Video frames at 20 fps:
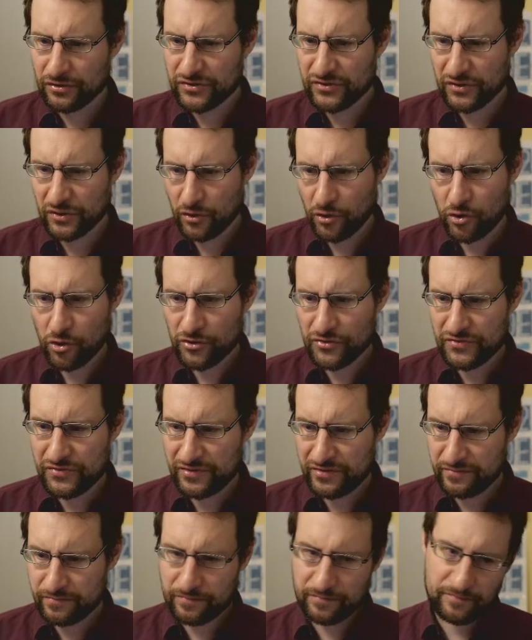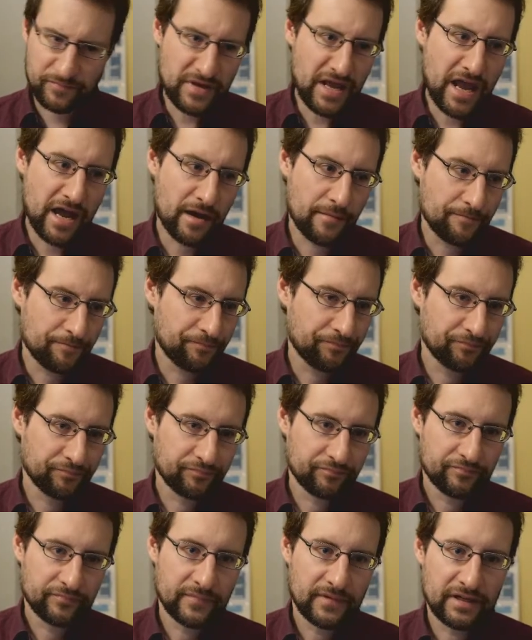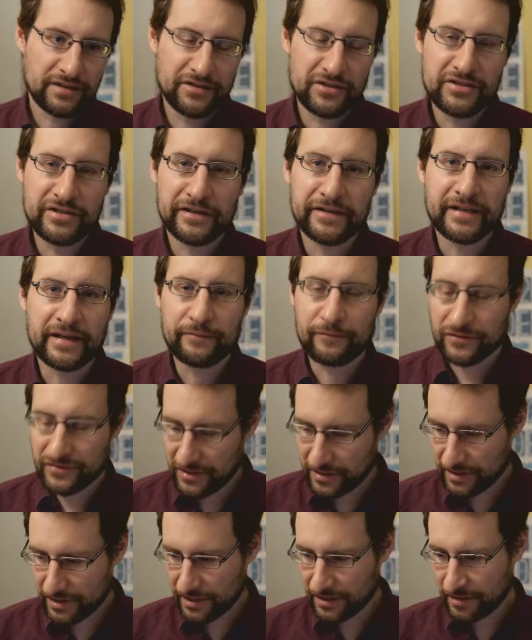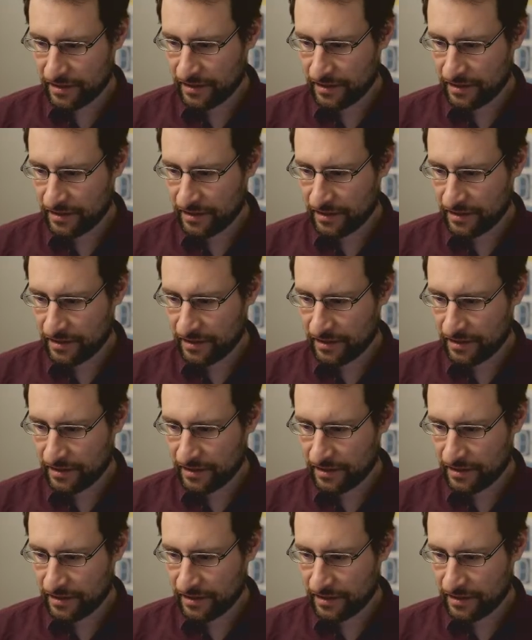So yeah, didn't have time for that yet.